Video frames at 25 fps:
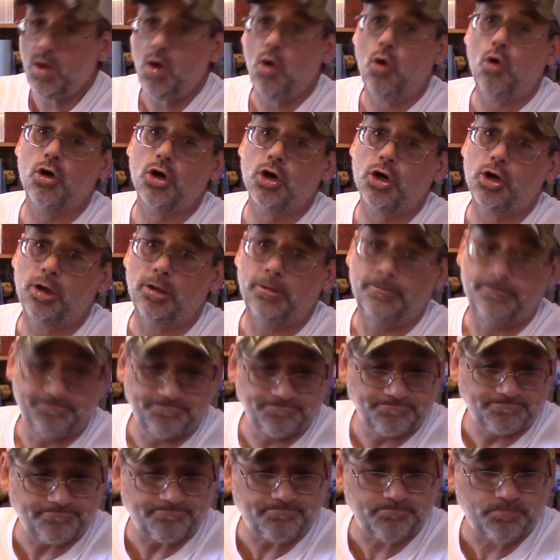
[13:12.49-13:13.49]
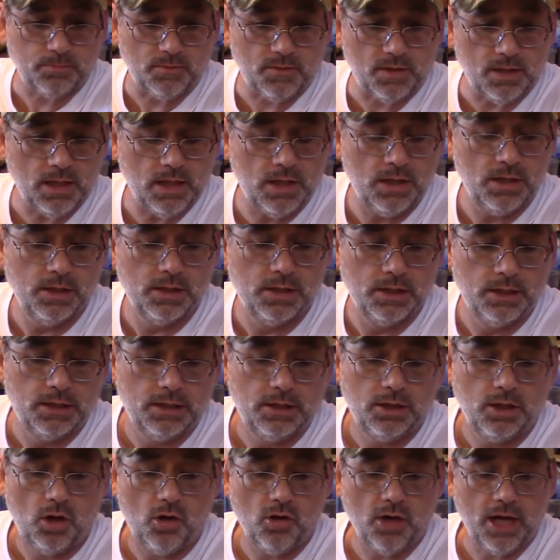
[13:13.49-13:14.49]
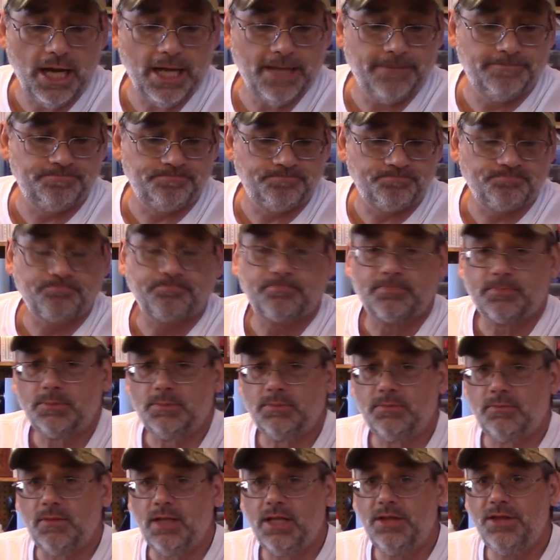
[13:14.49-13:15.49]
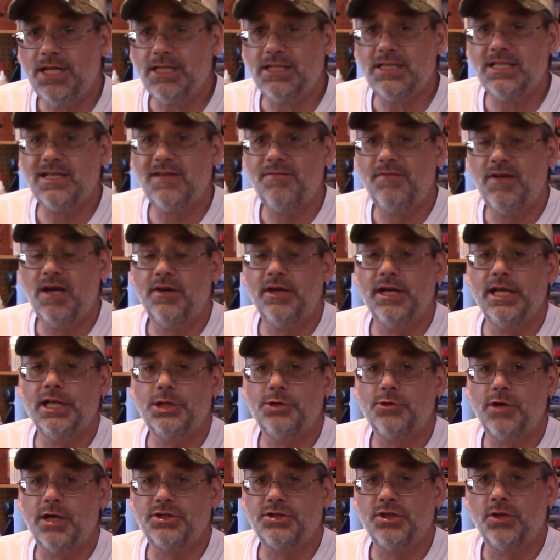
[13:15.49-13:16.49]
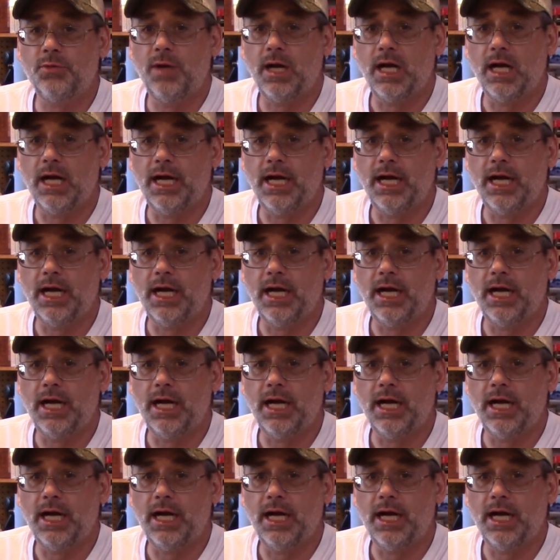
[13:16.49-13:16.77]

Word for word: Or girl. Okay, this is a very interesting one,